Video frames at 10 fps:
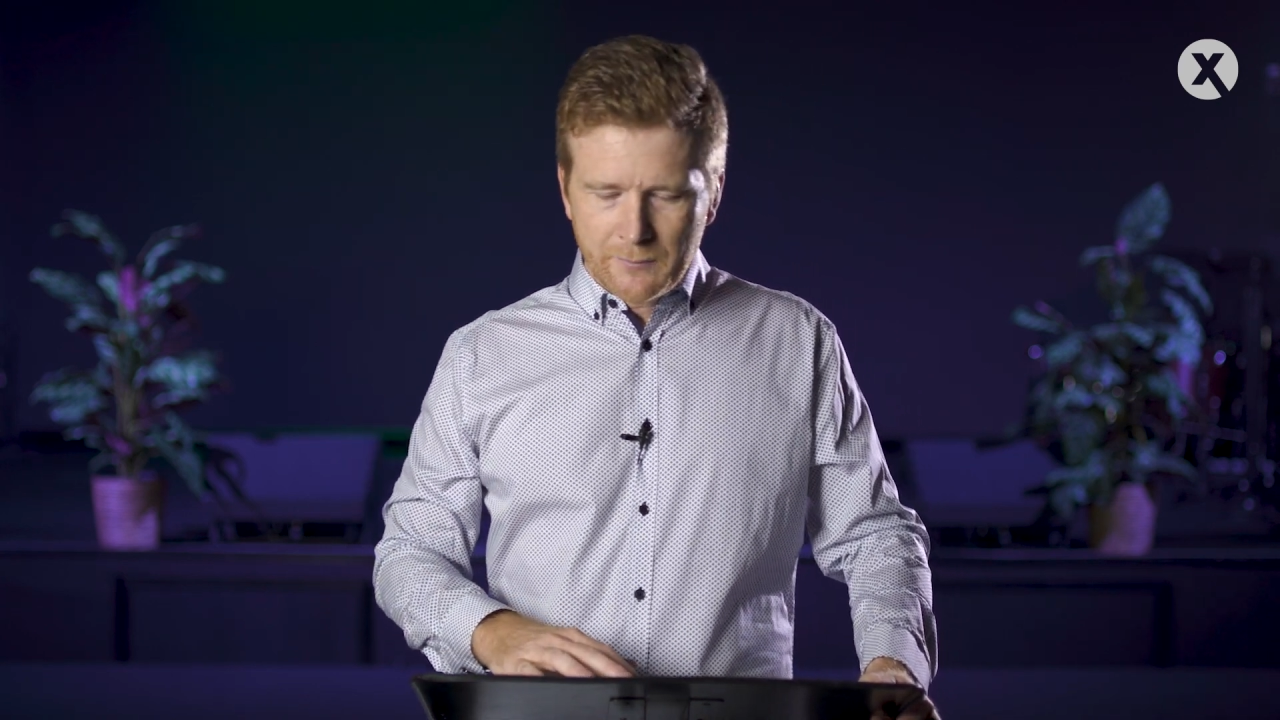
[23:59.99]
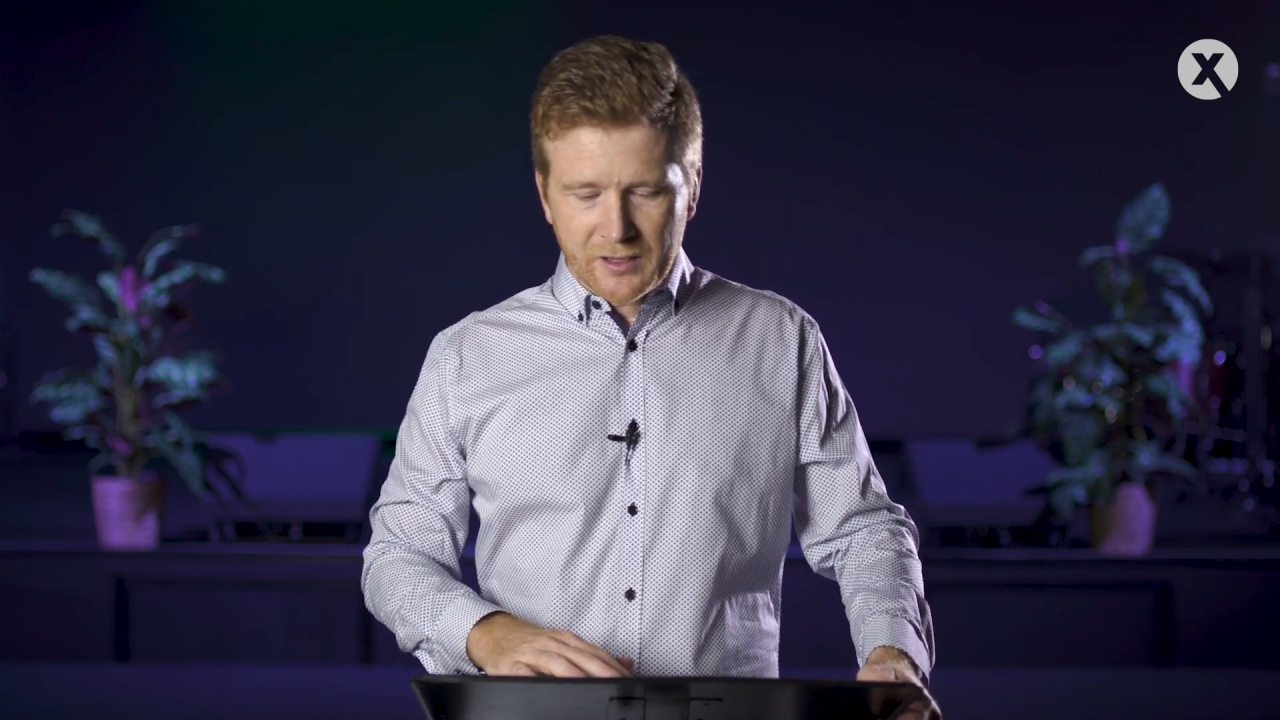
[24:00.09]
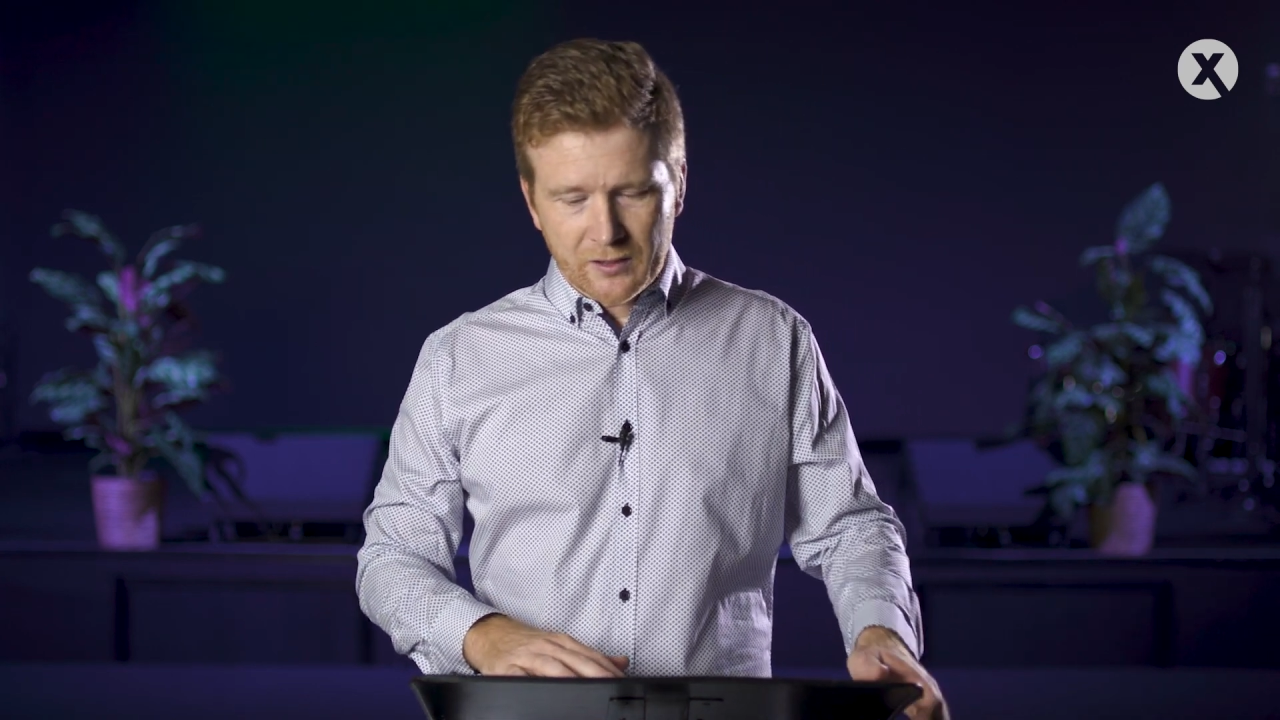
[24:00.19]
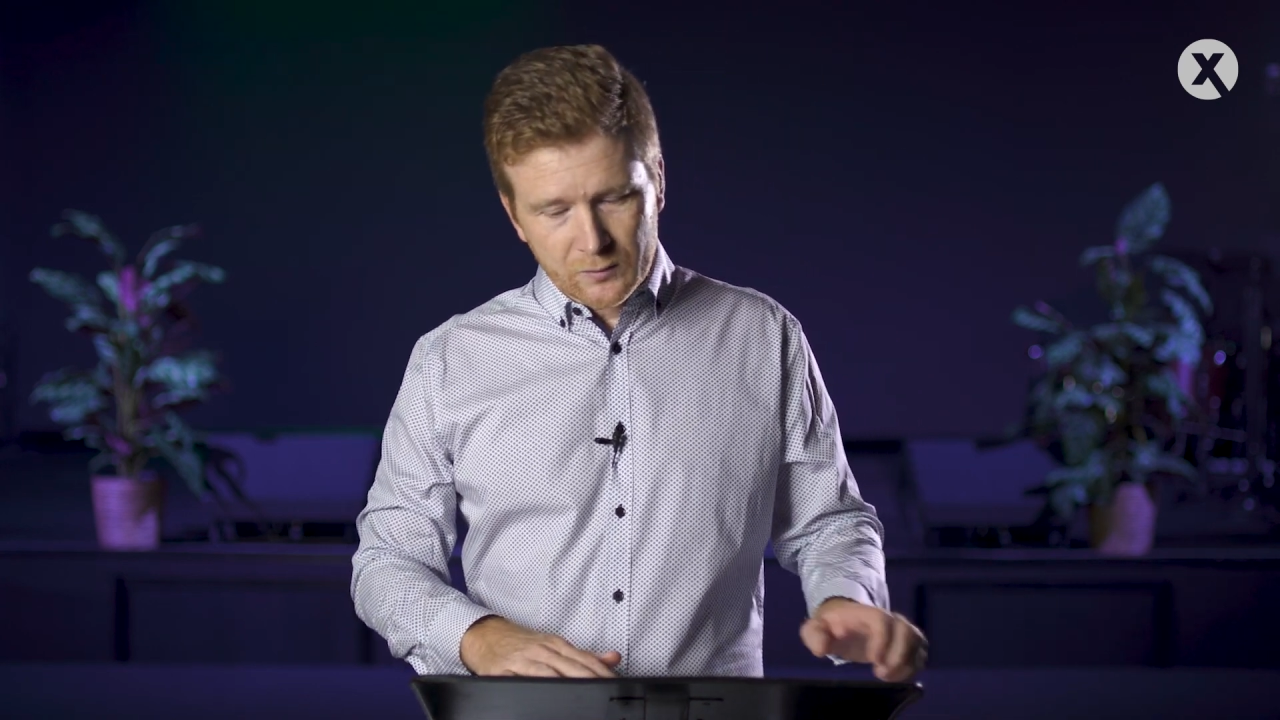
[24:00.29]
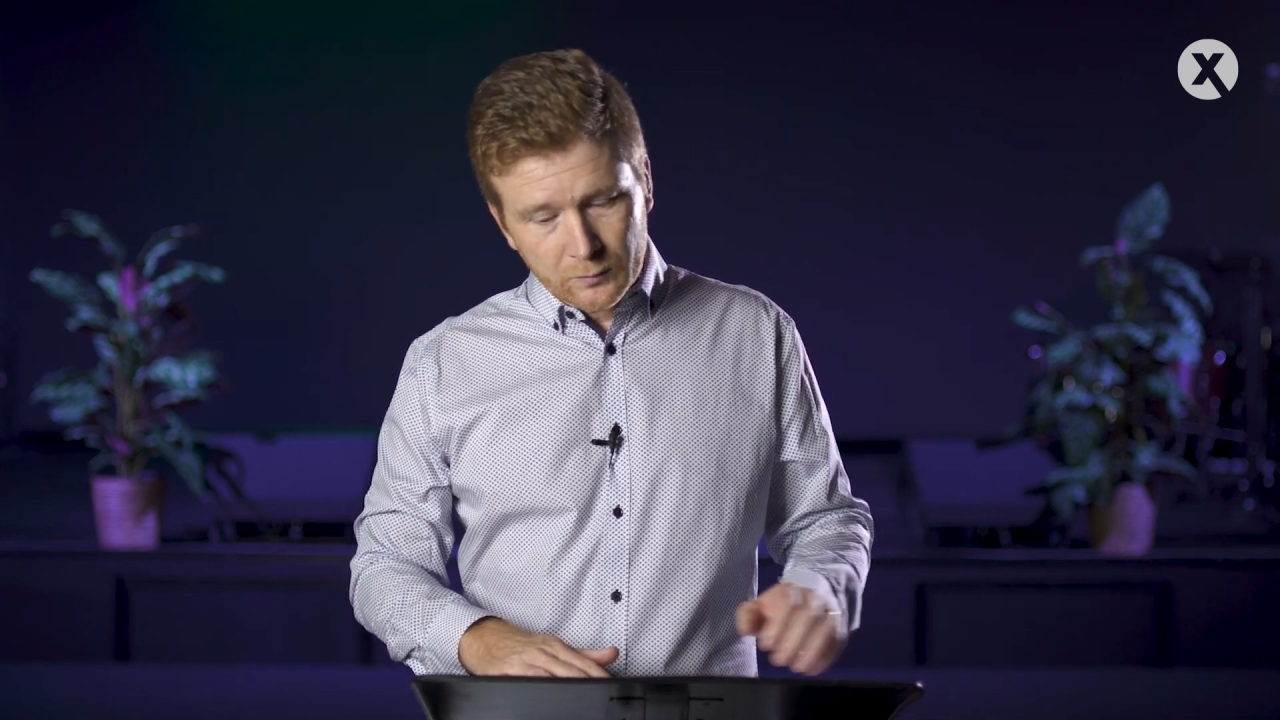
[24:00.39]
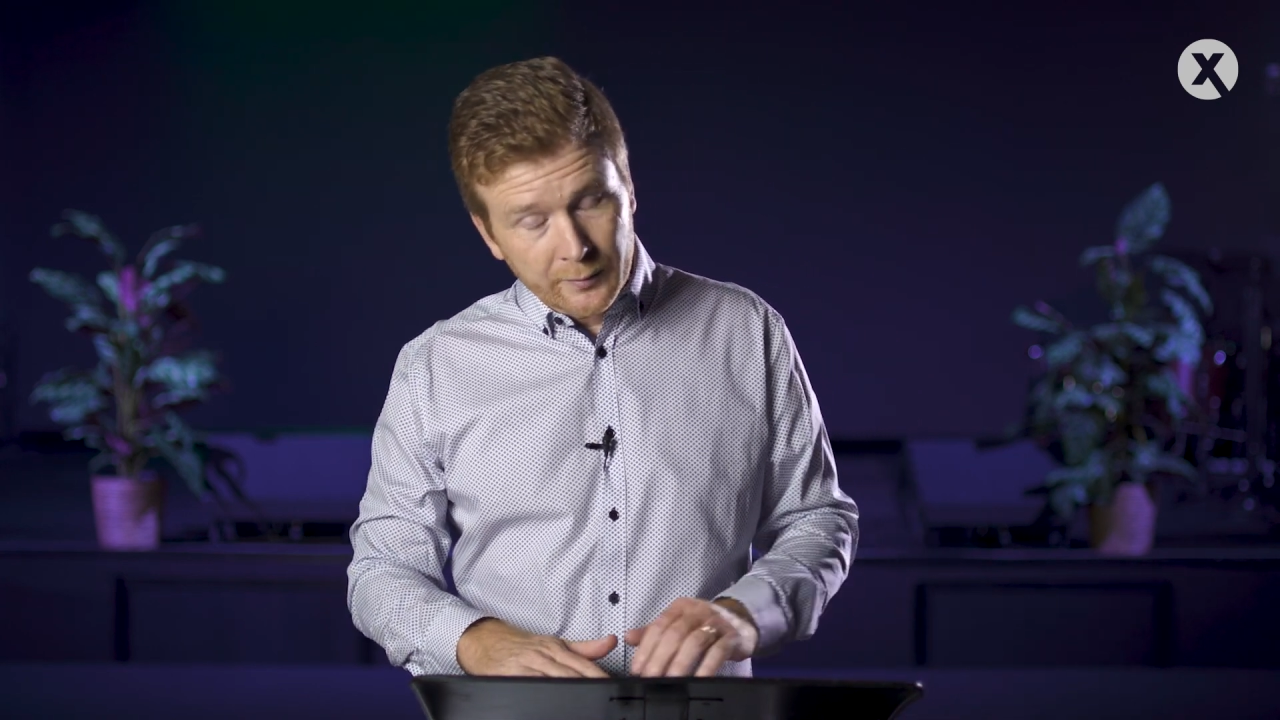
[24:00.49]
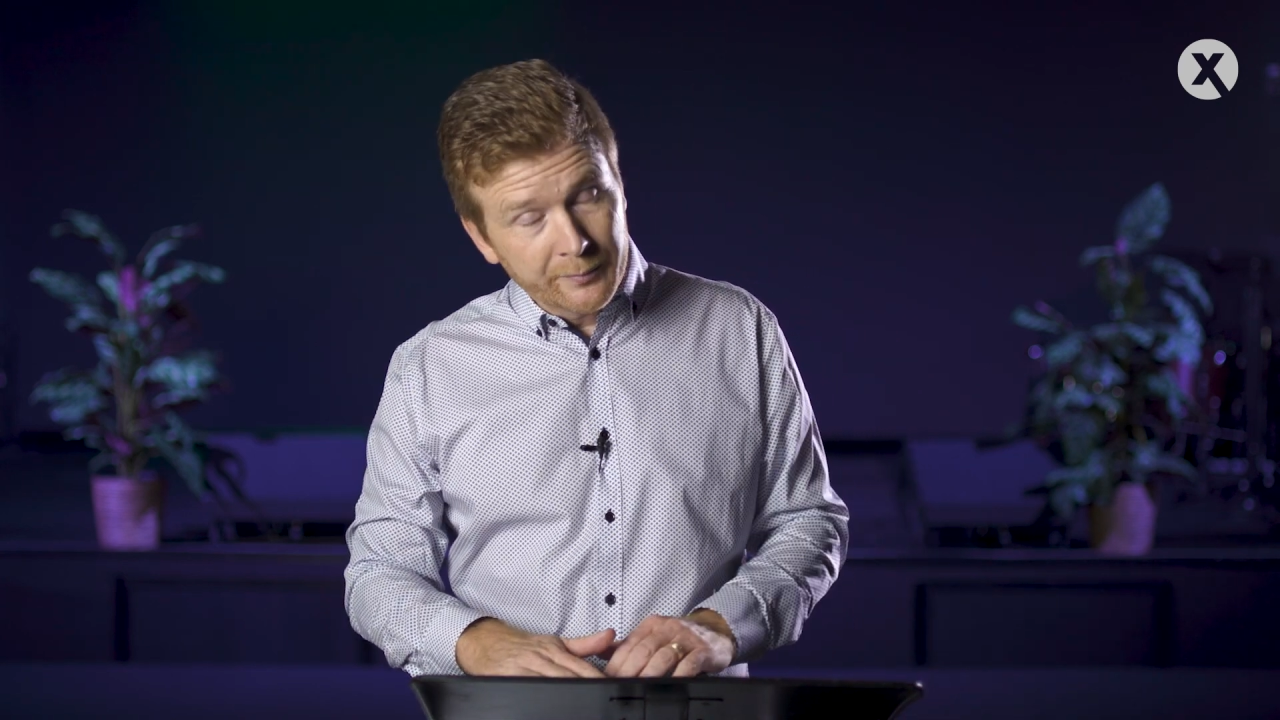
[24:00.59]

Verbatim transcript: because we'll be